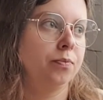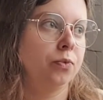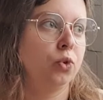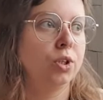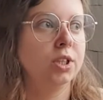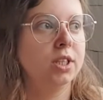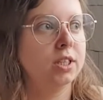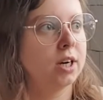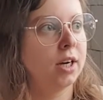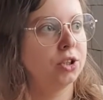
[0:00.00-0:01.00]
for
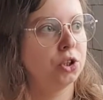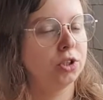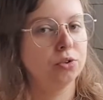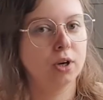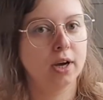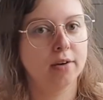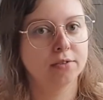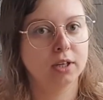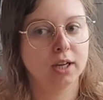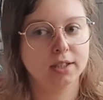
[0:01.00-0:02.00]
dinner I try to
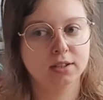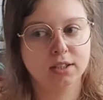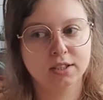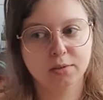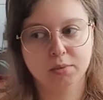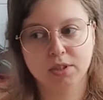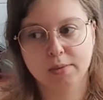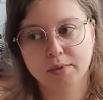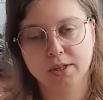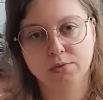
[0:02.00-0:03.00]
have a light dinner, but
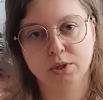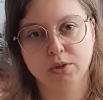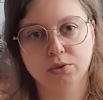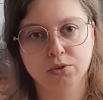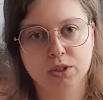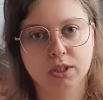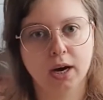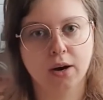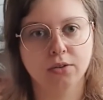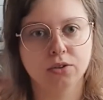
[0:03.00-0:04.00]
sometimes we go to eat
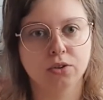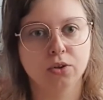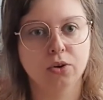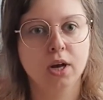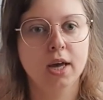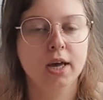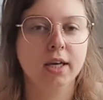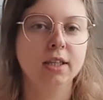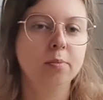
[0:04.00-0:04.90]
out, so it